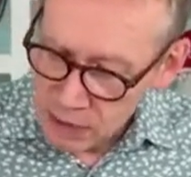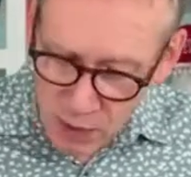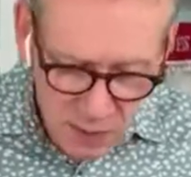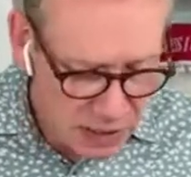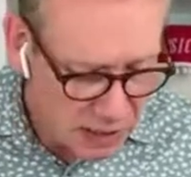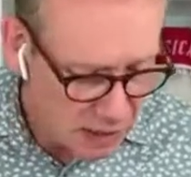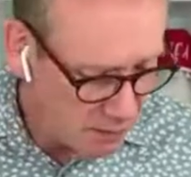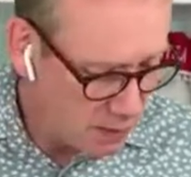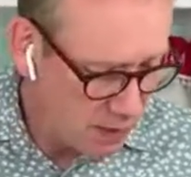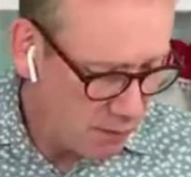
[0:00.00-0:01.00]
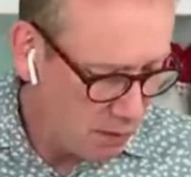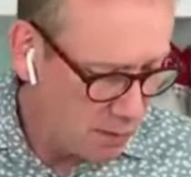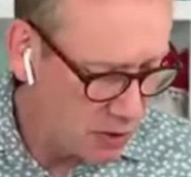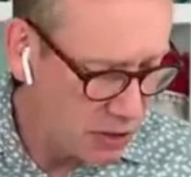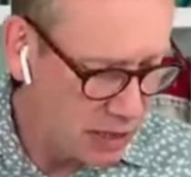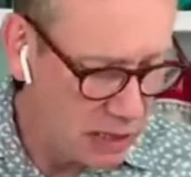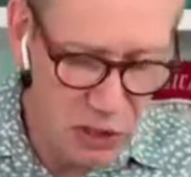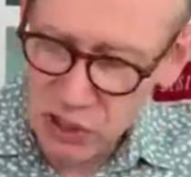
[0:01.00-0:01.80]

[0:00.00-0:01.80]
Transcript: It's where we started with our roller machine.